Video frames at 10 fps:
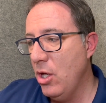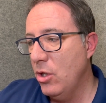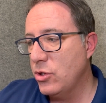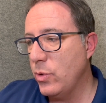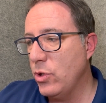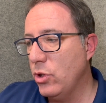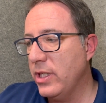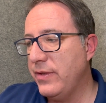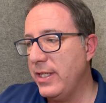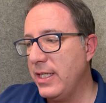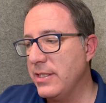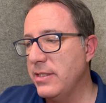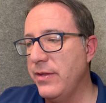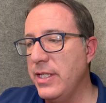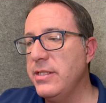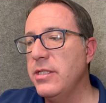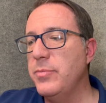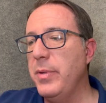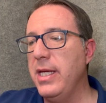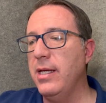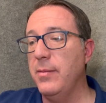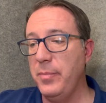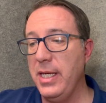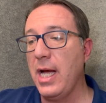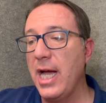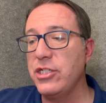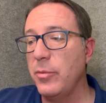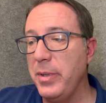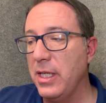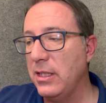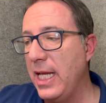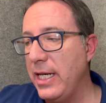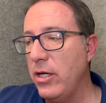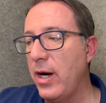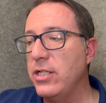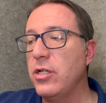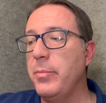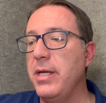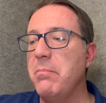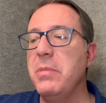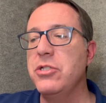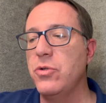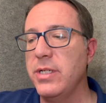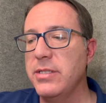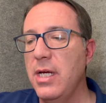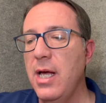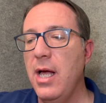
So when you look at this, this is being being I shall be a lady or I shall be a mistress.